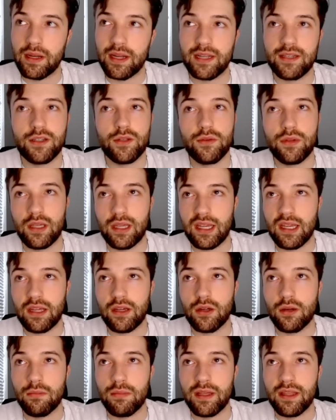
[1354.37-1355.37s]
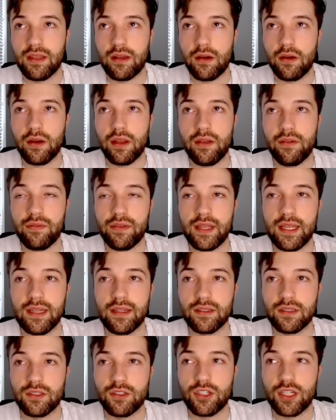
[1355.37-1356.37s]
and I do think he could be there if he
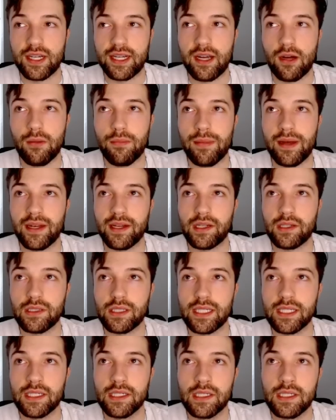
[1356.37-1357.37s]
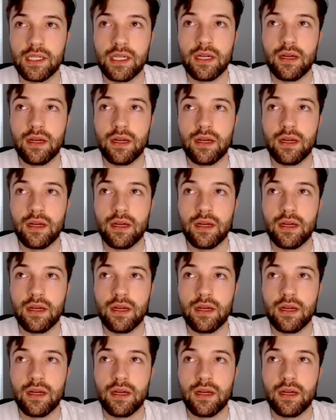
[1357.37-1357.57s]
doesn't check out medically.